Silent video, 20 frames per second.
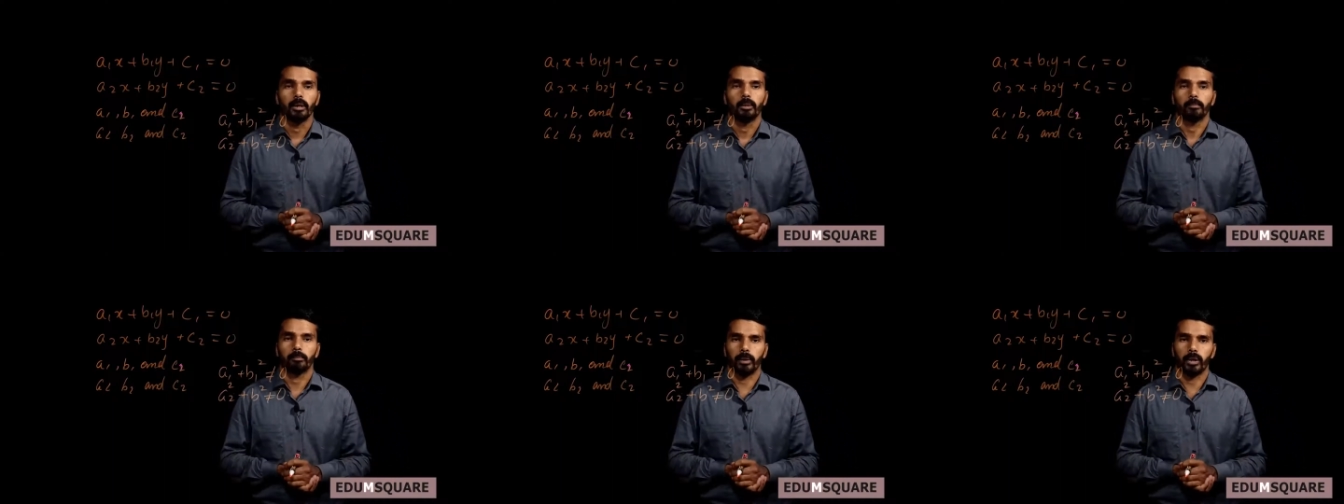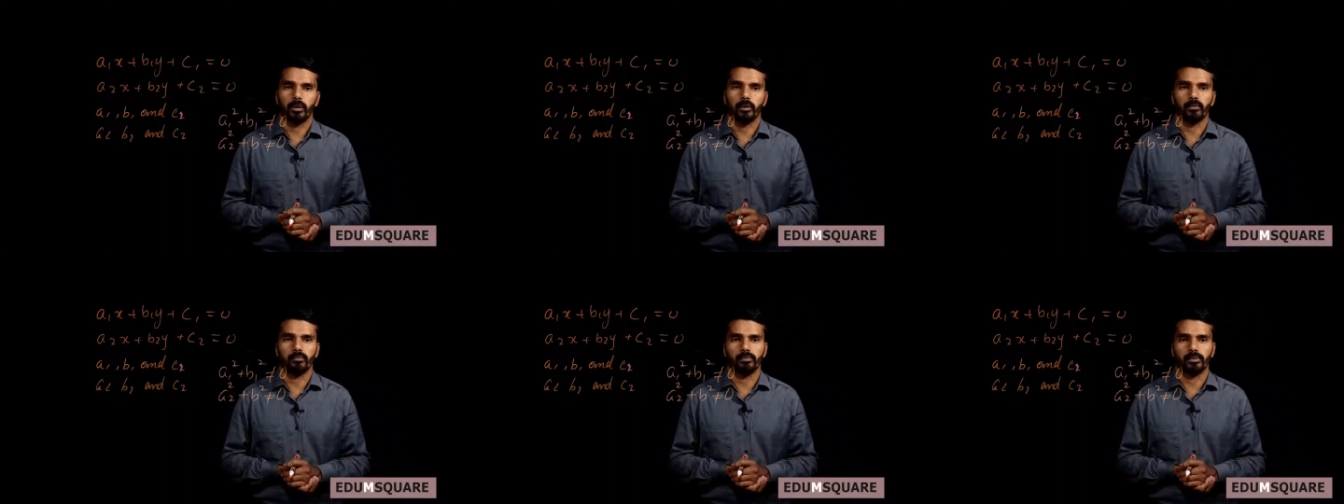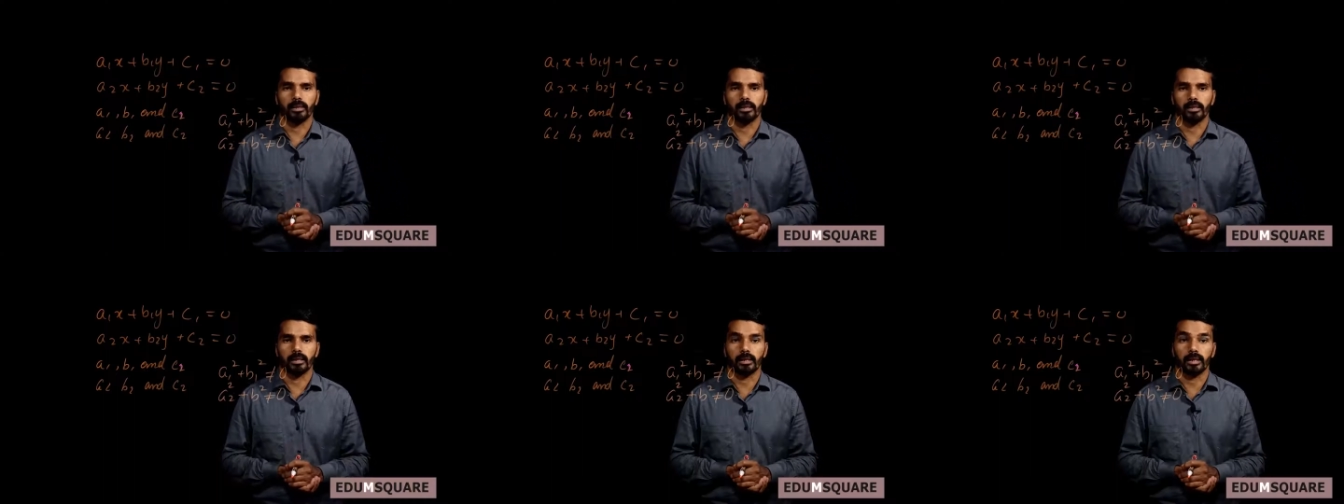pair of
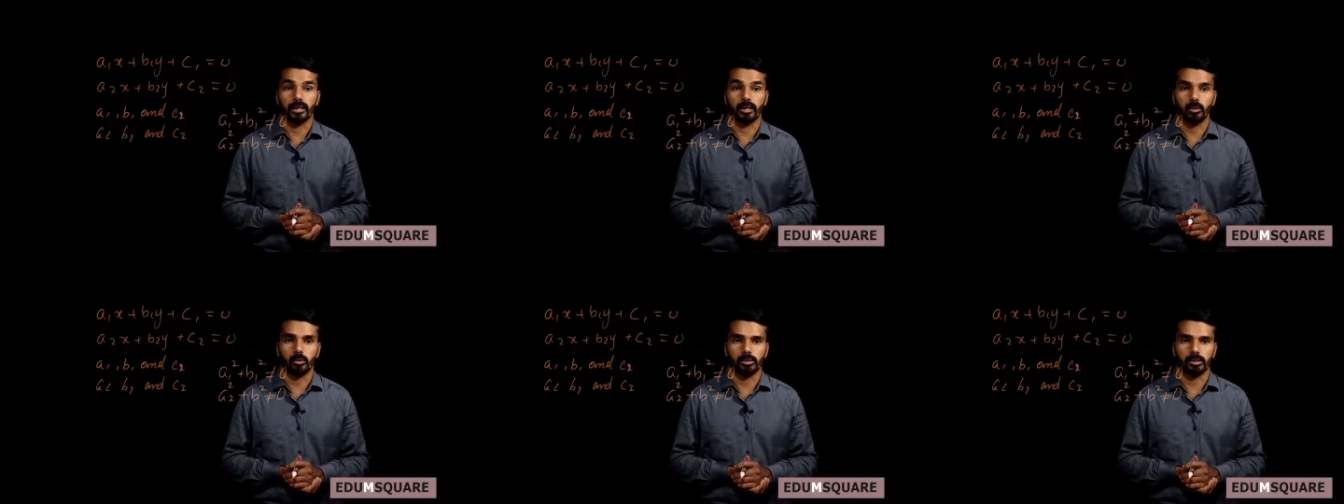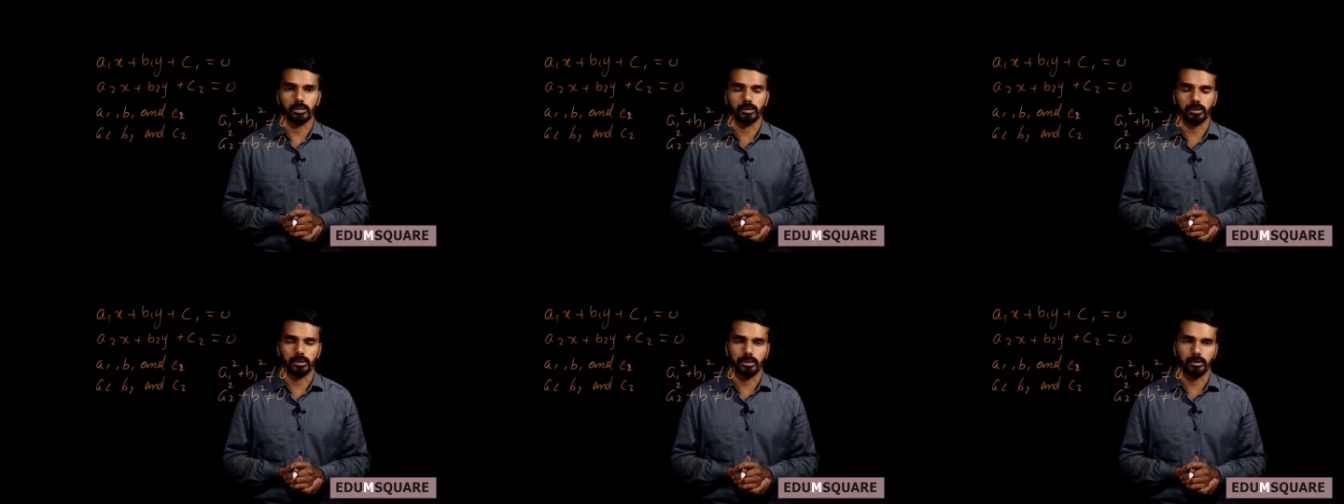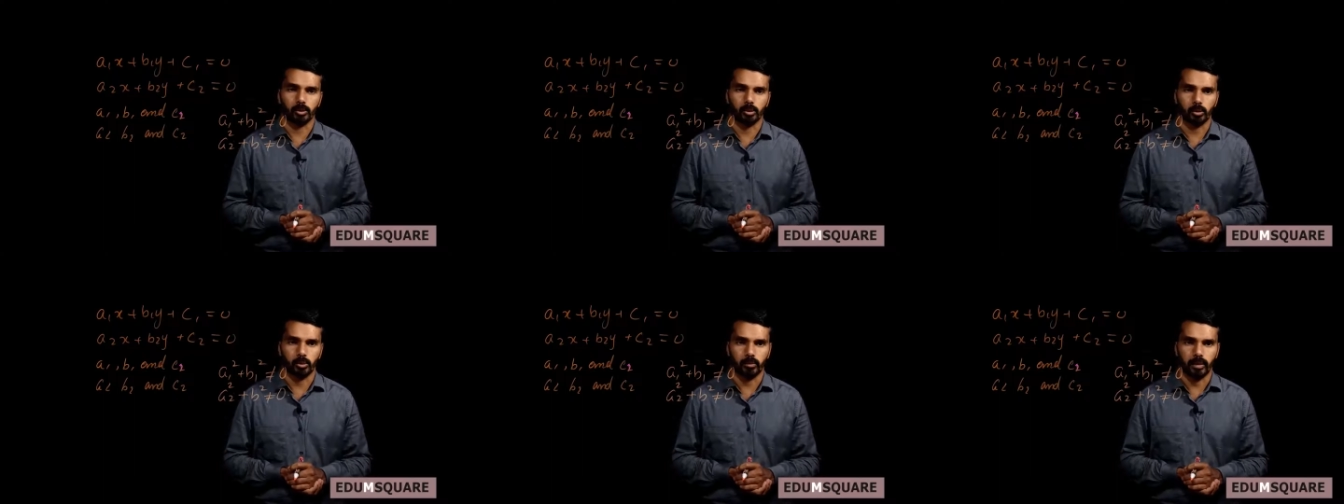linear equations in
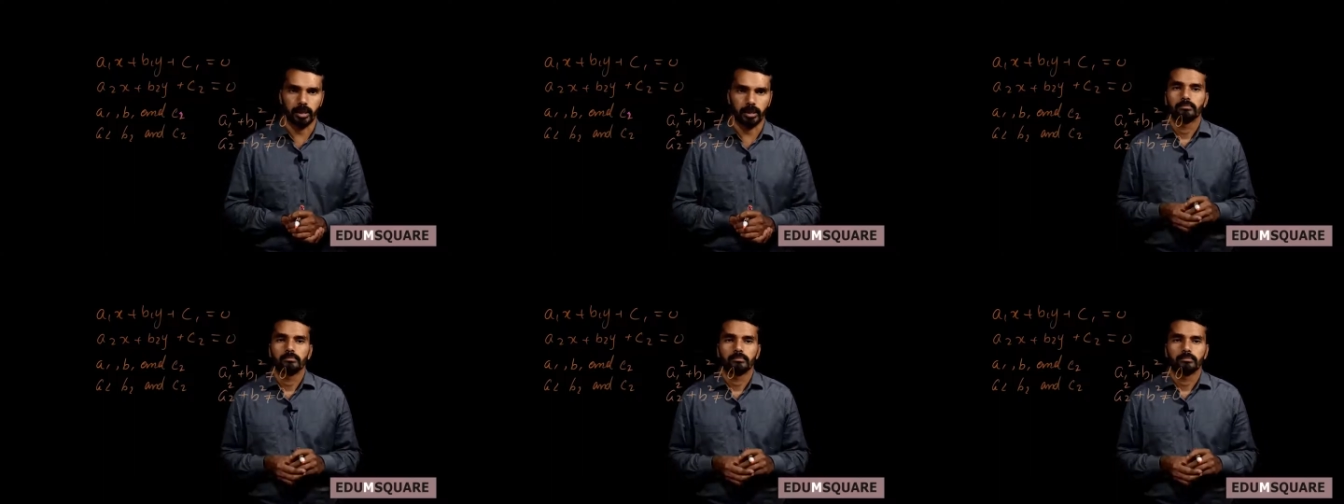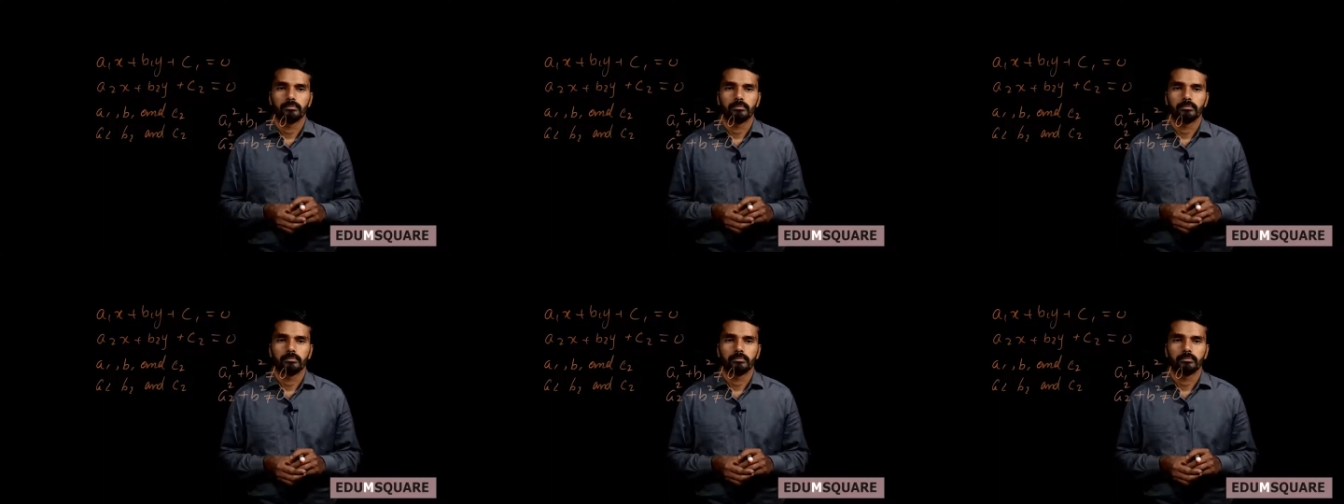two variables.